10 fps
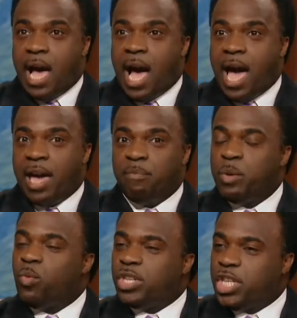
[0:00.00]
I have
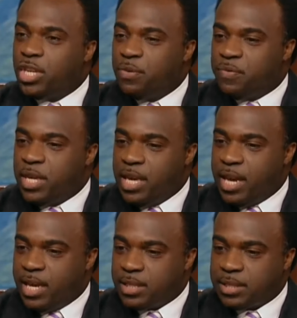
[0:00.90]
been watching you for
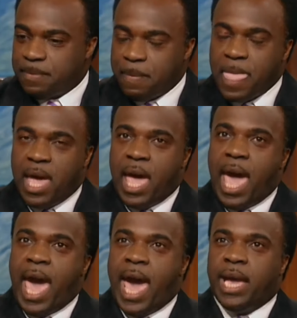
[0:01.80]
years. Thank
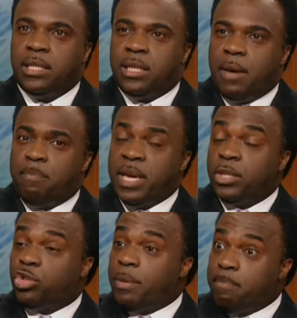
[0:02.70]
you. And
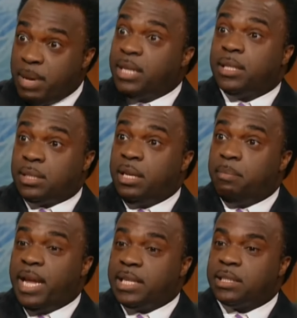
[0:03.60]
being tremendously
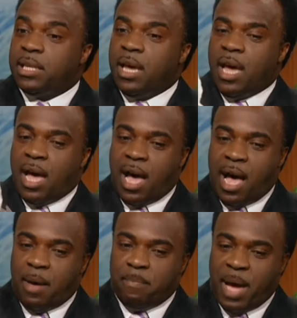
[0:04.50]
blessed. Uh,
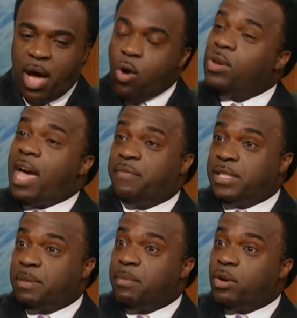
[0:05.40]
my whole life
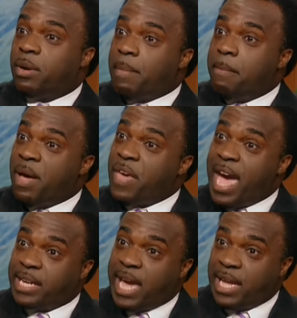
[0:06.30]
is a miracle. My mother
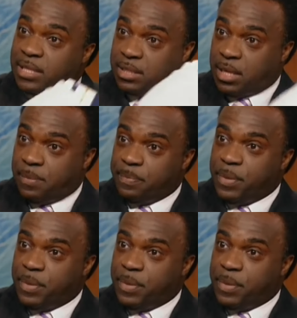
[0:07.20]
had cancer